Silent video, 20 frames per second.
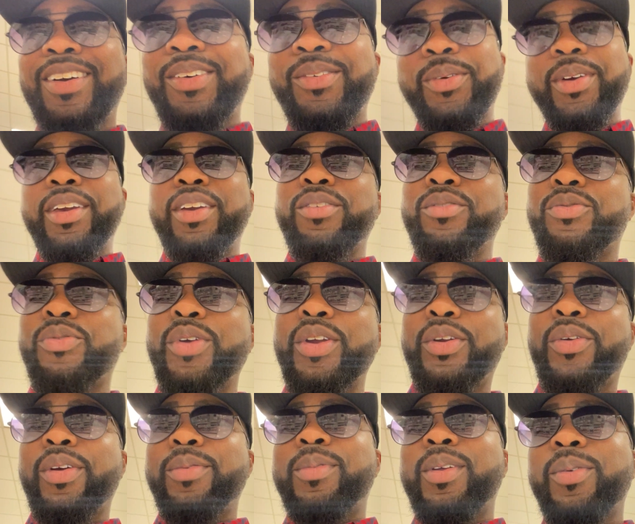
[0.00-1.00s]
we getting free
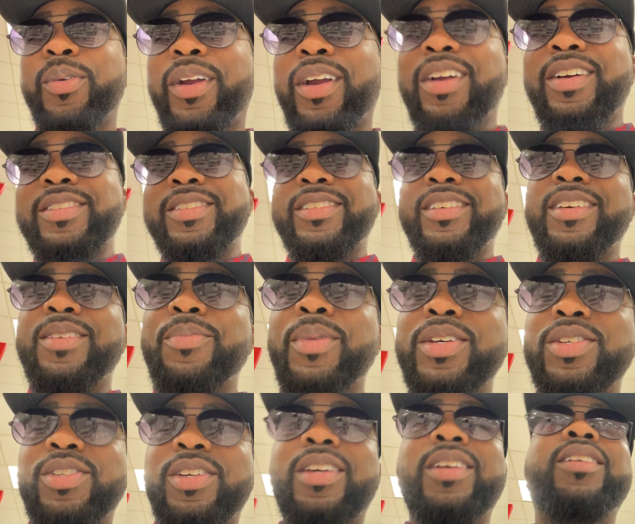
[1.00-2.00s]
cryptocurrency in
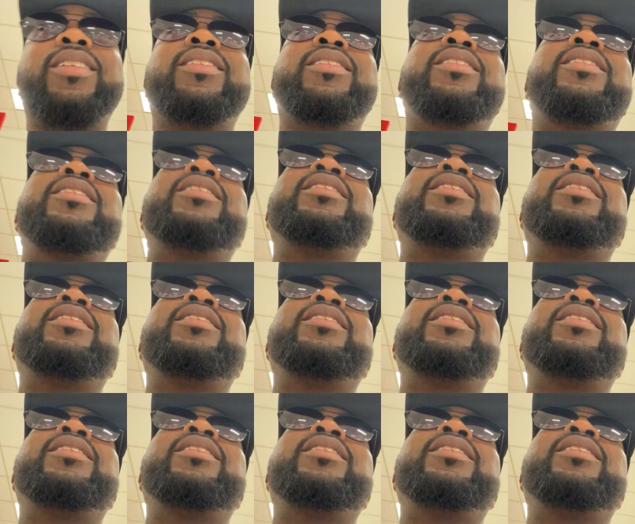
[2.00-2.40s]
Michigan